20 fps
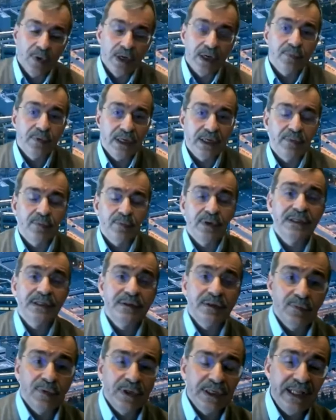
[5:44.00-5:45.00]
eh with, with,
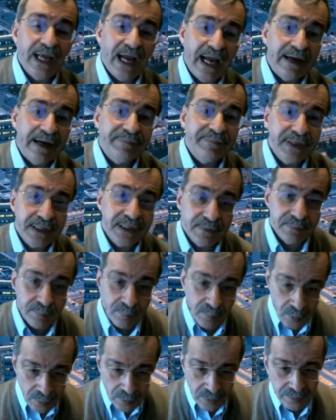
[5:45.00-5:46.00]
with having
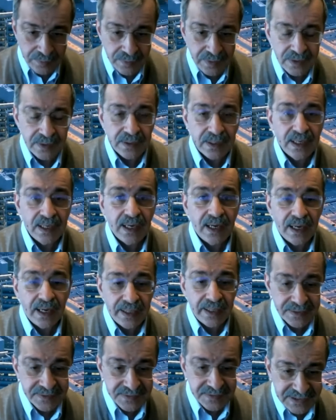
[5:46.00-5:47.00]
more
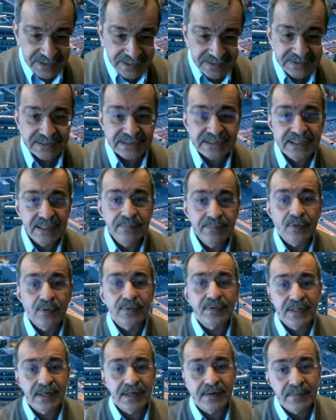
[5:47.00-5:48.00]
intense
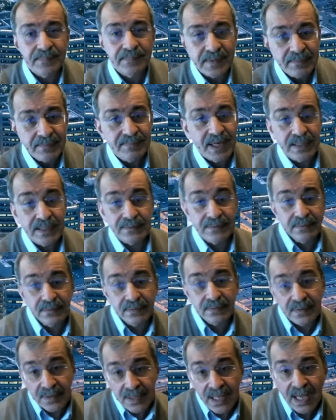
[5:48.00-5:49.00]
chemotherapy, but correct.